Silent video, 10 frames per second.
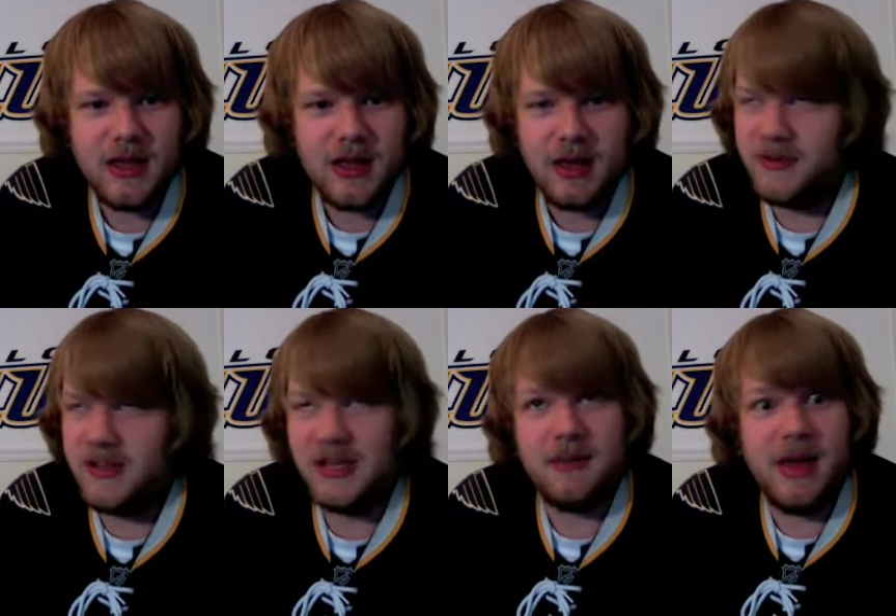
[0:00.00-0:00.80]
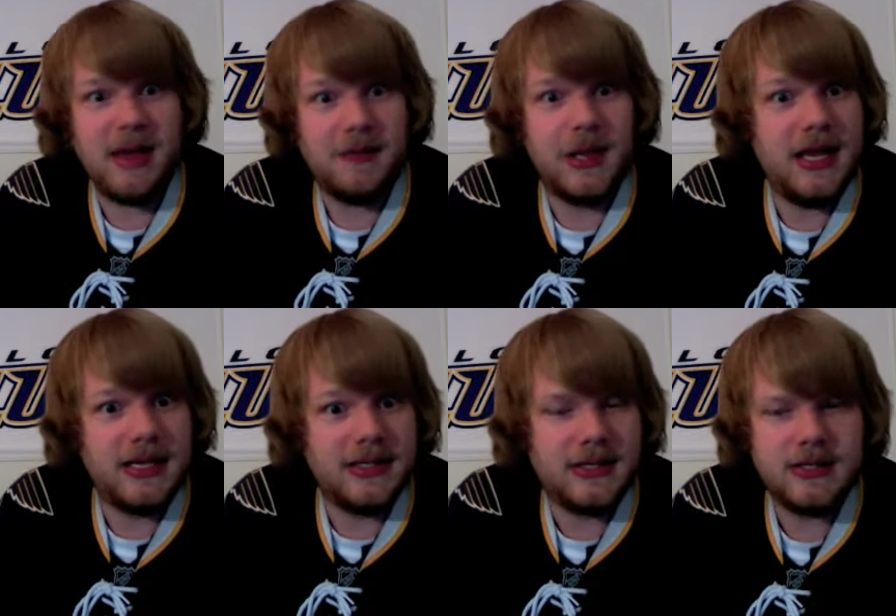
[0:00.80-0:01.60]
I mean, he can make
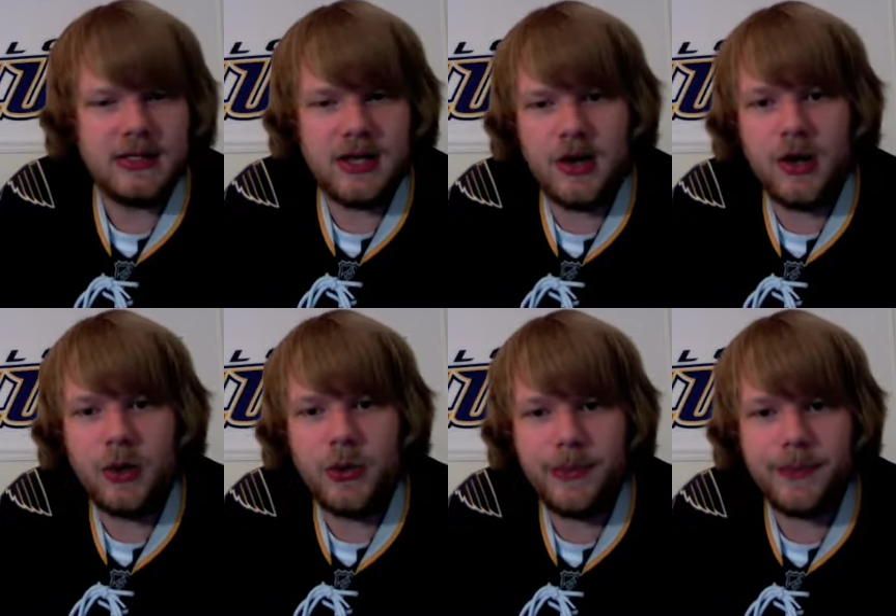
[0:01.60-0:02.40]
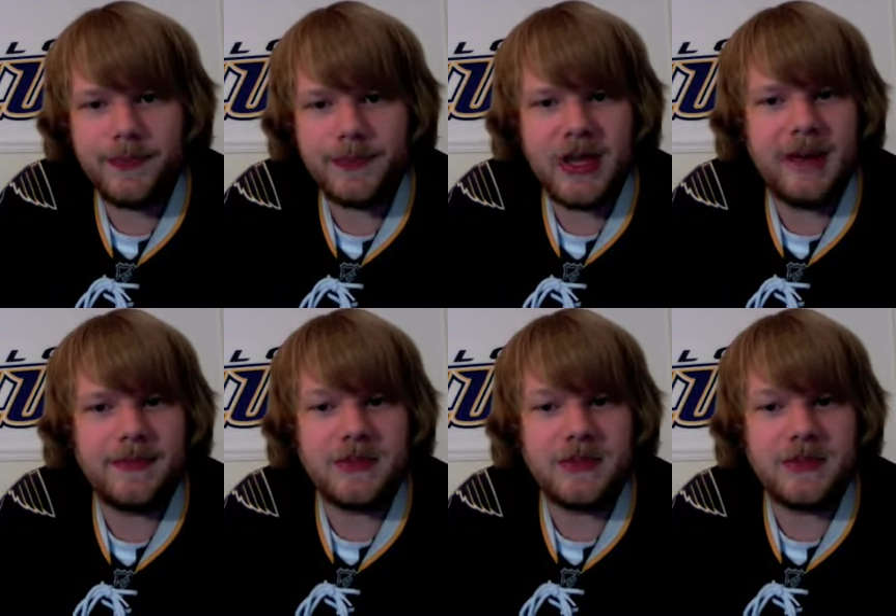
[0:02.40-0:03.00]
plays. So, yeah.